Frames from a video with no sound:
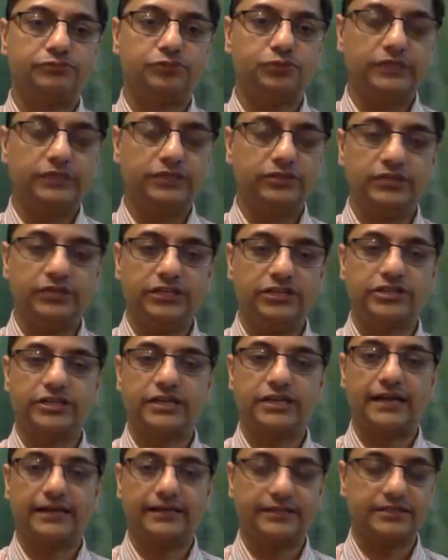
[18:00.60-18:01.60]
to
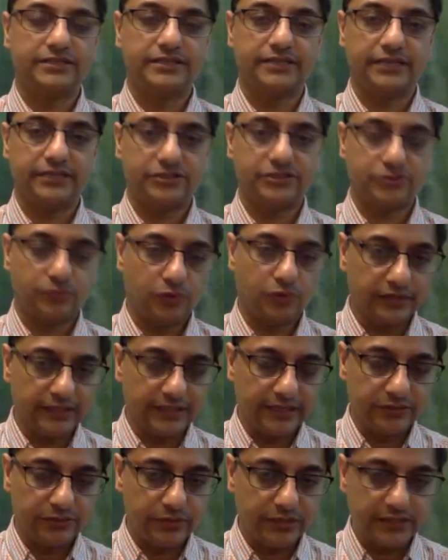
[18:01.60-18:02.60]
Indonesia at this stage. What
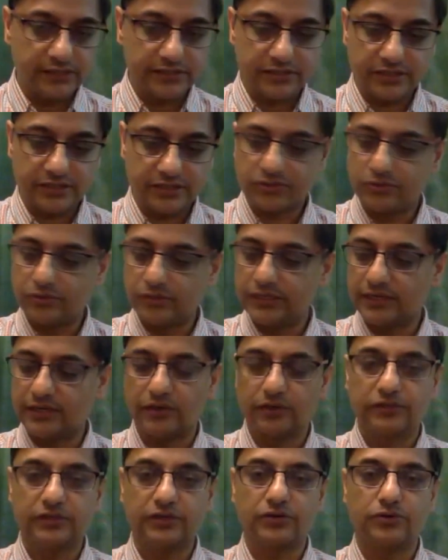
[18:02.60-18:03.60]
they're doing is just going
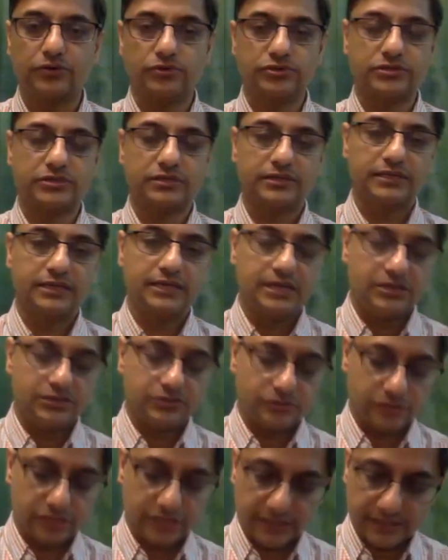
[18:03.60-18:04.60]
along the coast.
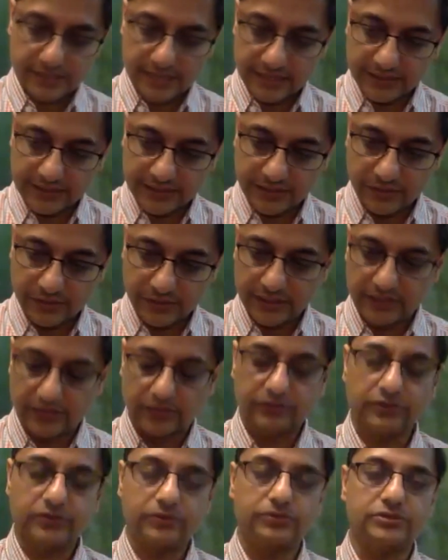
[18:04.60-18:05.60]
So just like they're going
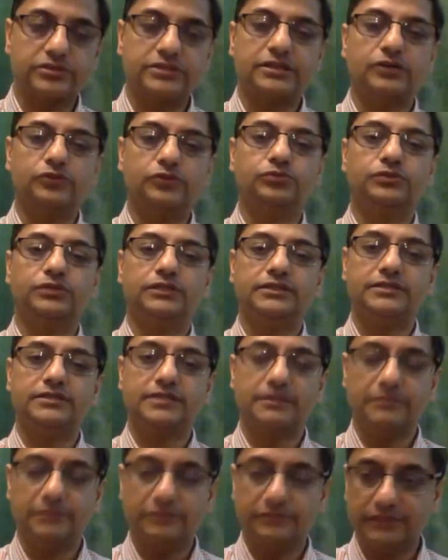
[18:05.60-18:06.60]
along the coast southward,
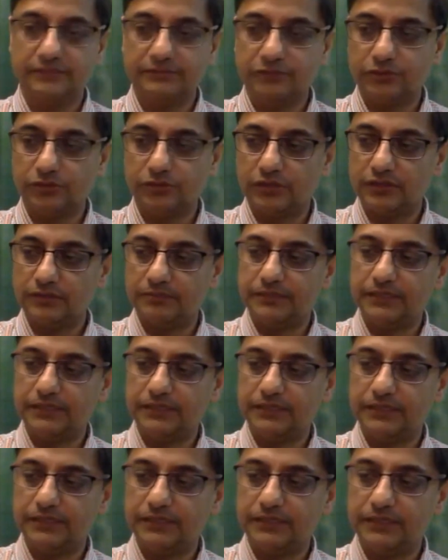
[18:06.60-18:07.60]
some of them go
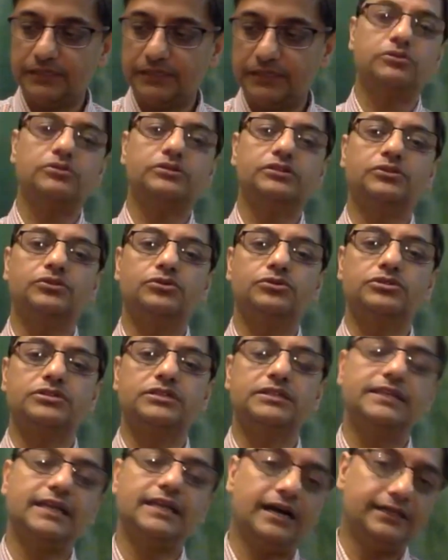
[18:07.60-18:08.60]
begin to explore the coast
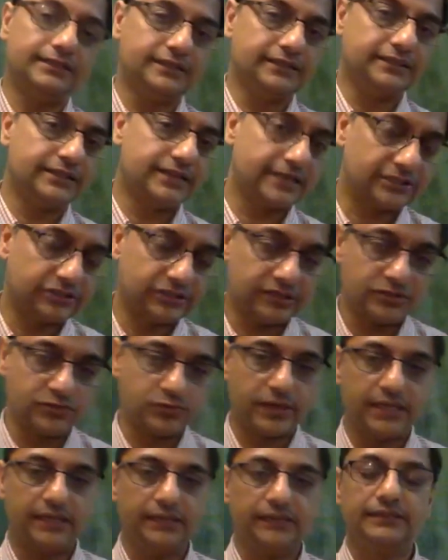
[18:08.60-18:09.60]
in the other direction as
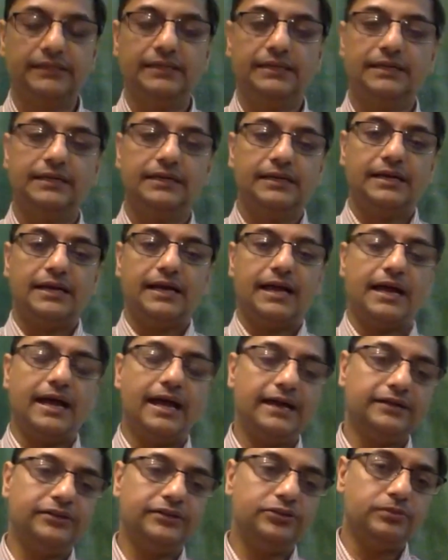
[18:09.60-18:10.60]
well.
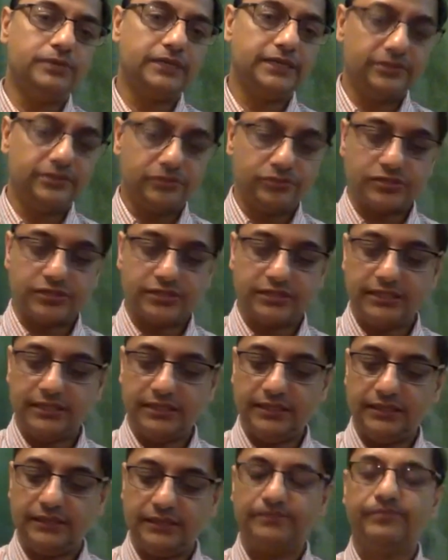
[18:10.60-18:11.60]
And you begin to
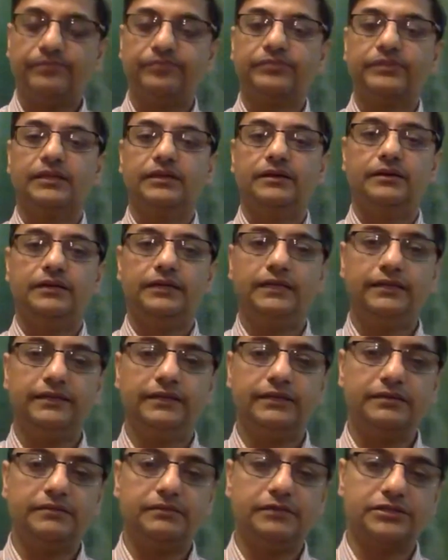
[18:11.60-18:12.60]
see
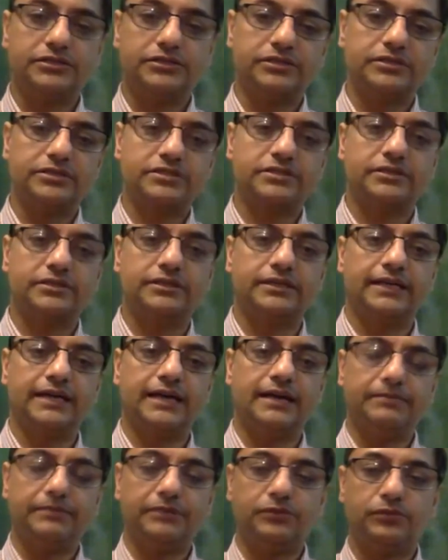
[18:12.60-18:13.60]
Indian merchants turning
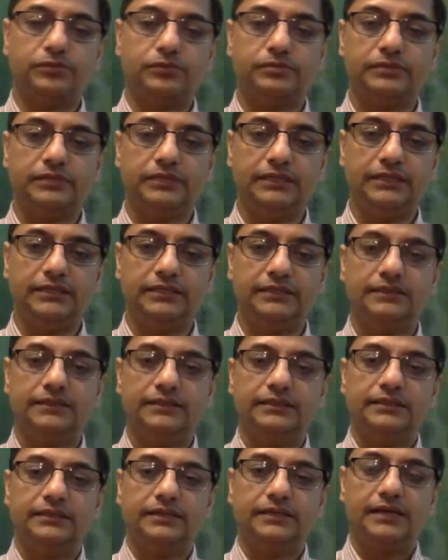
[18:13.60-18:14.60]
up in, in
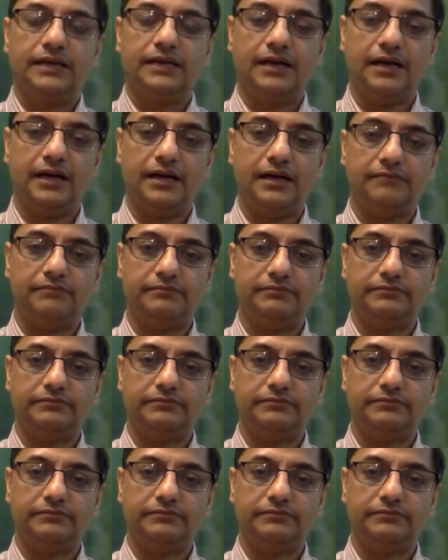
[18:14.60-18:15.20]
uh,